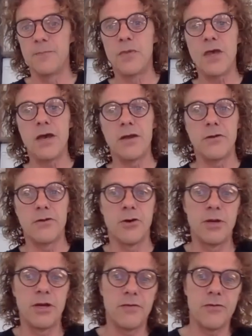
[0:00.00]
I don't know,
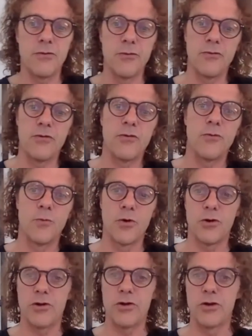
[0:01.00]
but it could
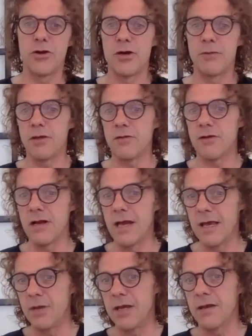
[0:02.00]
work. You know, I'm not
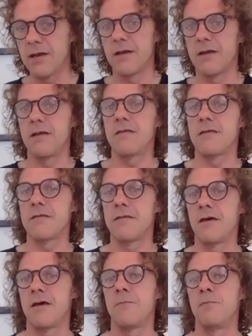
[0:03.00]
claiming that this is
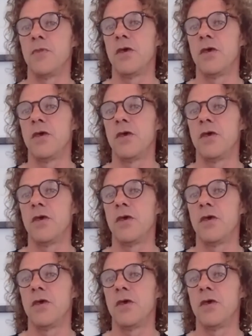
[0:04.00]
the